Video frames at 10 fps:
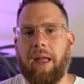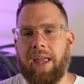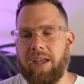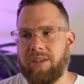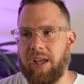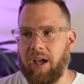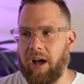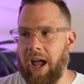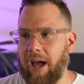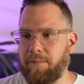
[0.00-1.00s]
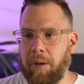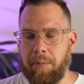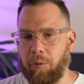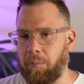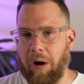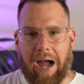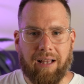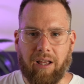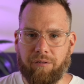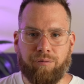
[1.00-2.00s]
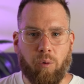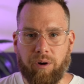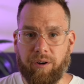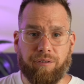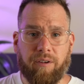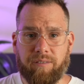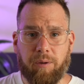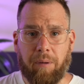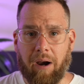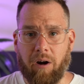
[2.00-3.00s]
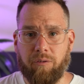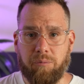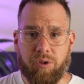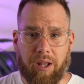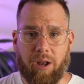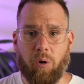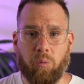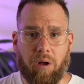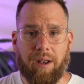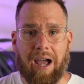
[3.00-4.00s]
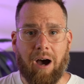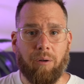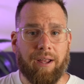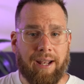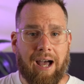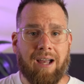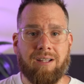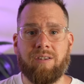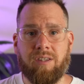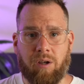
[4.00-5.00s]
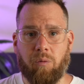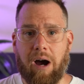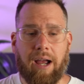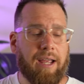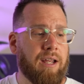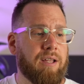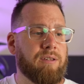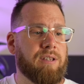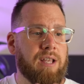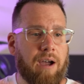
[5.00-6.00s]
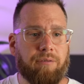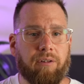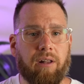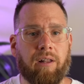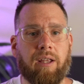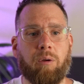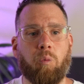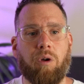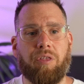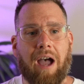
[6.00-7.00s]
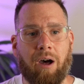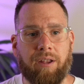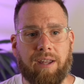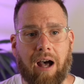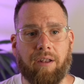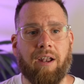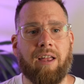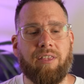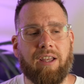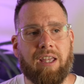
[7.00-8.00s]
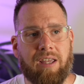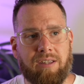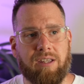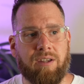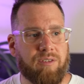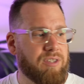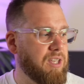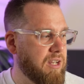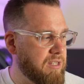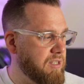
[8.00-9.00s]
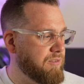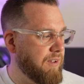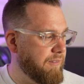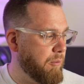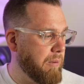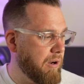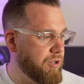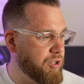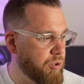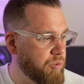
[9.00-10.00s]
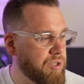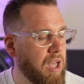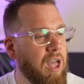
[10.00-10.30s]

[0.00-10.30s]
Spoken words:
he's had people buy like 40 or 50 pair of them so they don't run out, and I can see why. It is definitely, without a doubt, and I think he's even said it's his favorite pair of shoes,